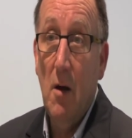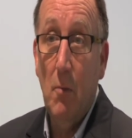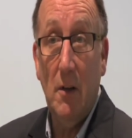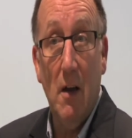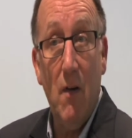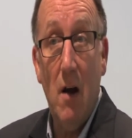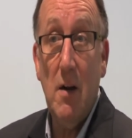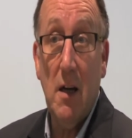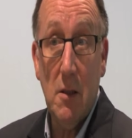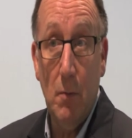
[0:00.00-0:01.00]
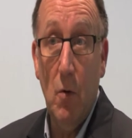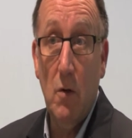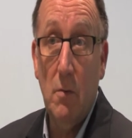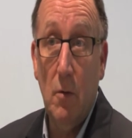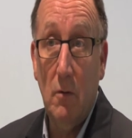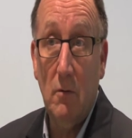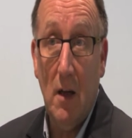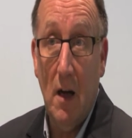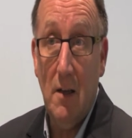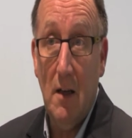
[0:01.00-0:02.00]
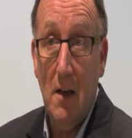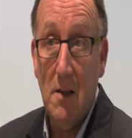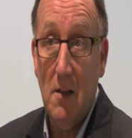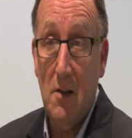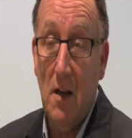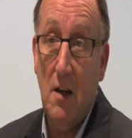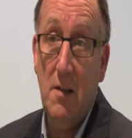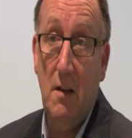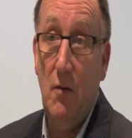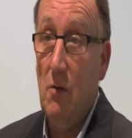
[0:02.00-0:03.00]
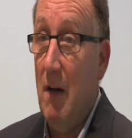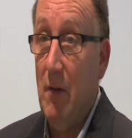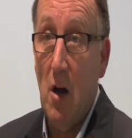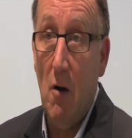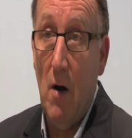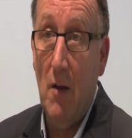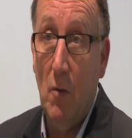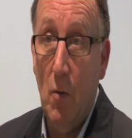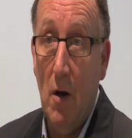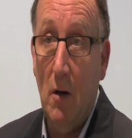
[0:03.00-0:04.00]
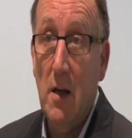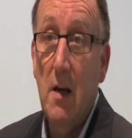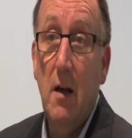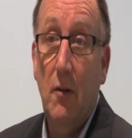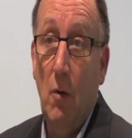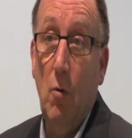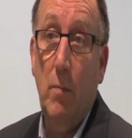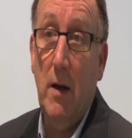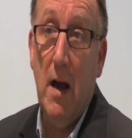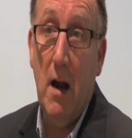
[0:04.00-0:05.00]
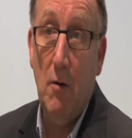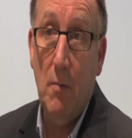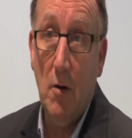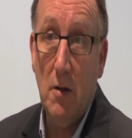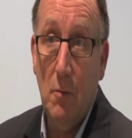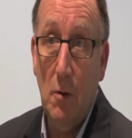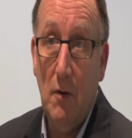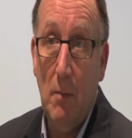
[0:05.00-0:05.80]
But they're very exportable ideas, as if you ever go around the world, there will be a Harry Potter movie